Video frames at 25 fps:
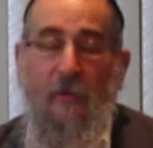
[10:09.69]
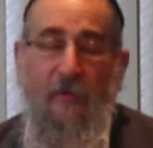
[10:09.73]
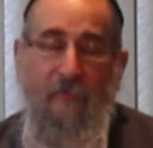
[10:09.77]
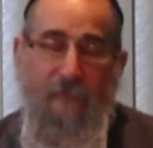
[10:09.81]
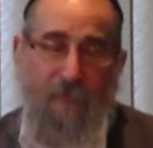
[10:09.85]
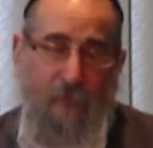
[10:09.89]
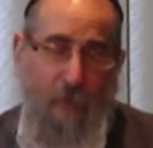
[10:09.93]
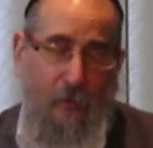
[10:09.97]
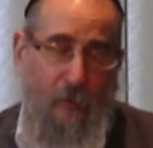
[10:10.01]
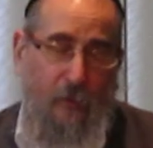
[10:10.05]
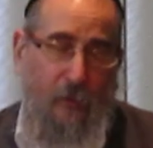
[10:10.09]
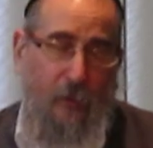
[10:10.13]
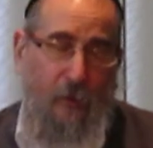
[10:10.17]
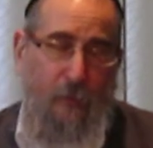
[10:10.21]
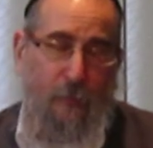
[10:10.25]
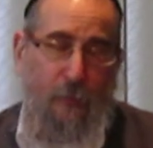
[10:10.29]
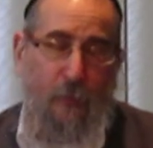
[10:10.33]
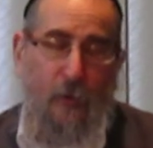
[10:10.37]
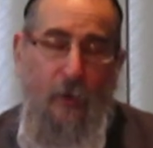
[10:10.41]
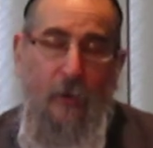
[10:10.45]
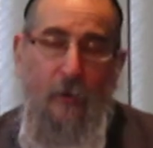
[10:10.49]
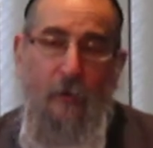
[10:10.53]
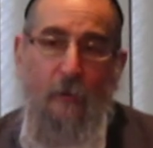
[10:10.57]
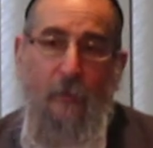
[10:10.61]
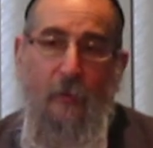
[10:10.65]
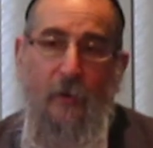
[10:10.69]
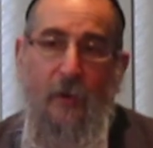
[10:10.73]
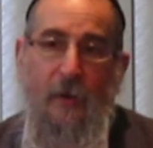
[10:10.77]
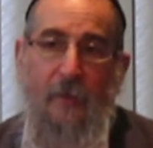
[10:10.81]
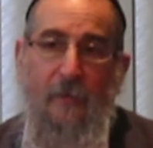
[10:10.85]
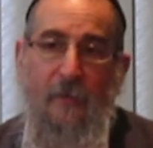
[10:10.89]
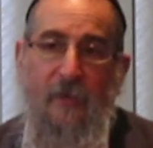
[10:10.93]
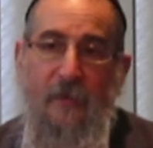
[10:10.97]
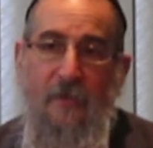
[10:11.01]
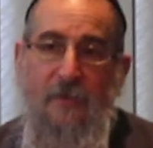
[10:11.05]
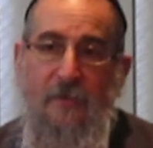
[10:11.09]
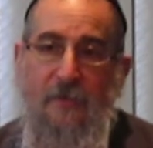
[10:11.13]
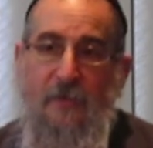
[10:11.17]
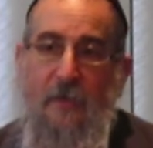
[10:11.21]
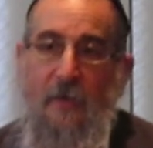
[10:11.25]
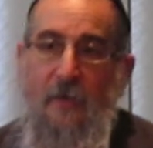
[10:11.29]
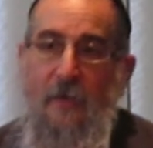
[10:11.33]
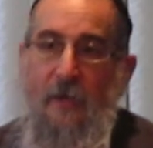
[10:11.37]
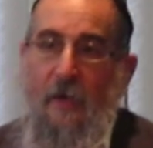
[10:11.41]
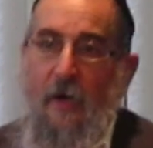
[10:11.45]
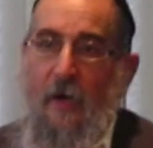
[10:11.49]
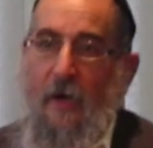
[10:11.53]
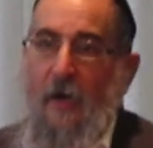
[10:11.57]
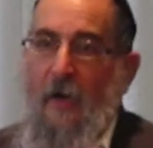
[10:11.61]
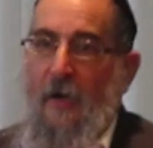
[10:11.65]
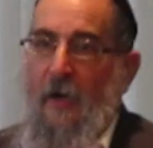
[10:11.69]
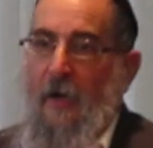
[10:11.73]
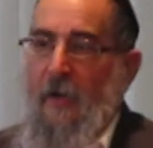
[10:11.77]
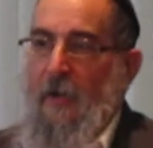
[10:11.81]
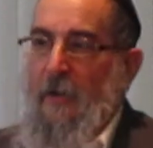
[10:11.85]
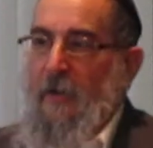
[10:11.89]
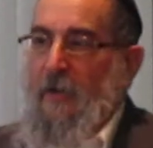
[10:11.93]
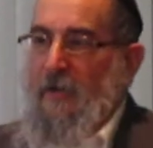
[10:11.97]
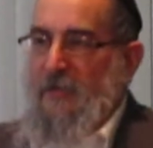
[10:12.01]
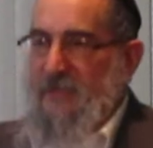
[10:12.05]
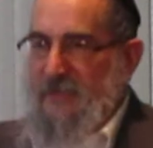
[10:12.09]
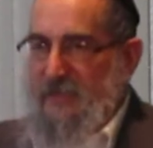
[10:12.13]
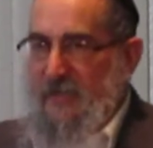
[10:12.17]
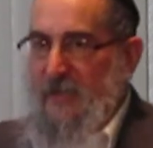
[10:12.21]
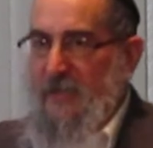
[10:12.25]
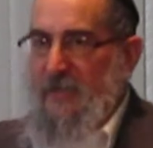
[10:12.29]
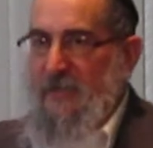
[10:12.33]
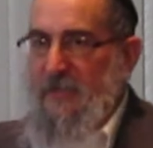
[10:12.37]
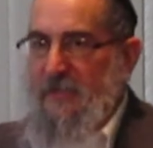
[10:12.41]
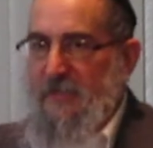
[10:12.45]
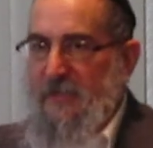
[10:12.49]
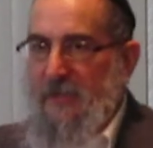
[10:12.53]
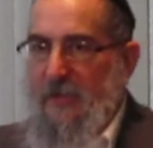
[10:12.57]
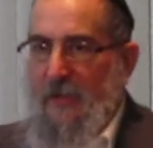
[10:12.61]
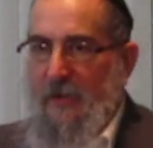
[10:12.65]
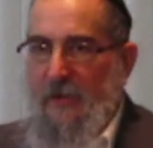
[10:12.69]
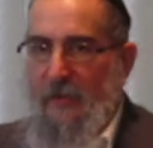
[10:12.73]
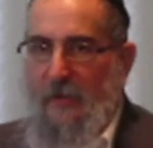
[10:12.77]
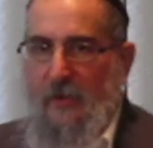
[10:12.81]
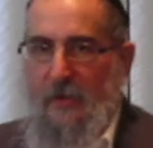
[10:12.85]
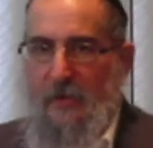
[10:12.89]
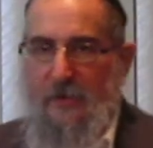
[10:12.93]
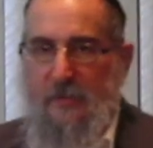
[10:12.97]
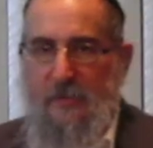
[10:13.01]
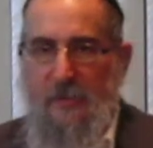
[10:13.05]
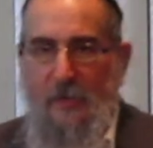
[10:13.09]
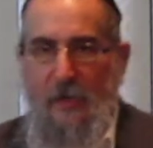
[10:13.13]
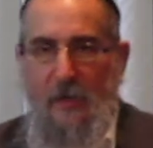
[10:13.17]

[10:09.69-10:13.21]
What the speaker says: Furlough program is since there's